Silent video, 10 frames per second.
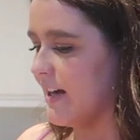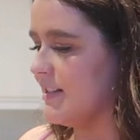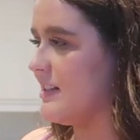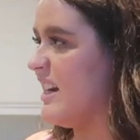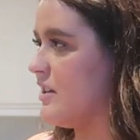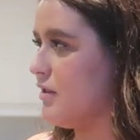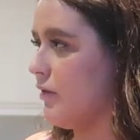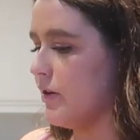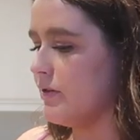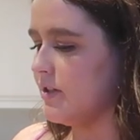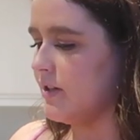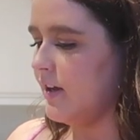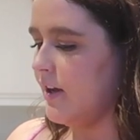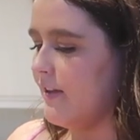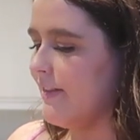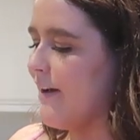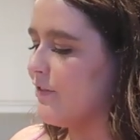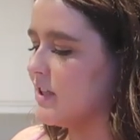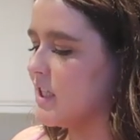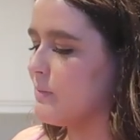and a slit throat. The
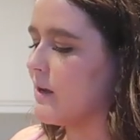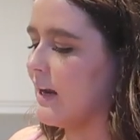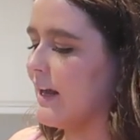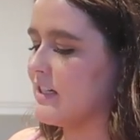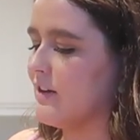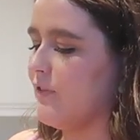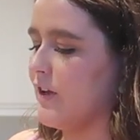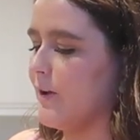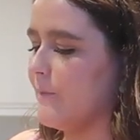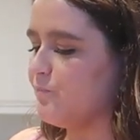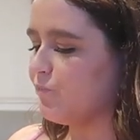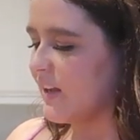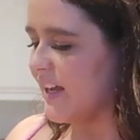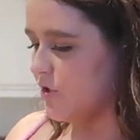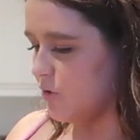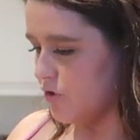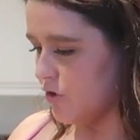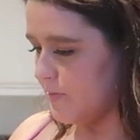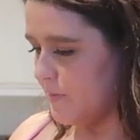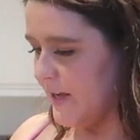evidence has been collected for you. It's your
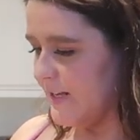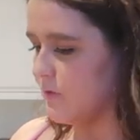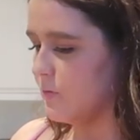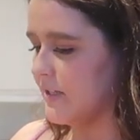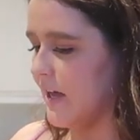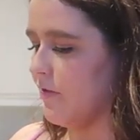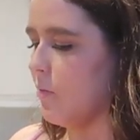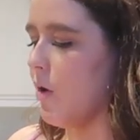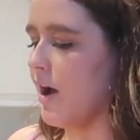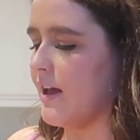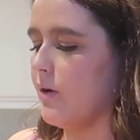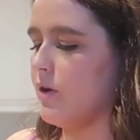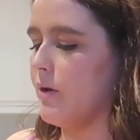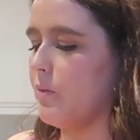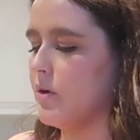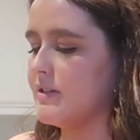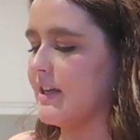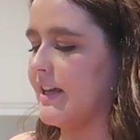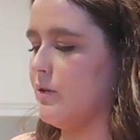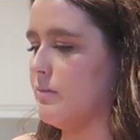job to piece it together and work out who it was
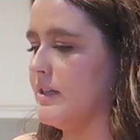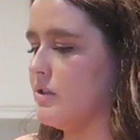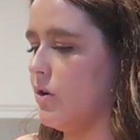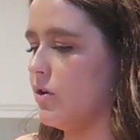that killed Mr.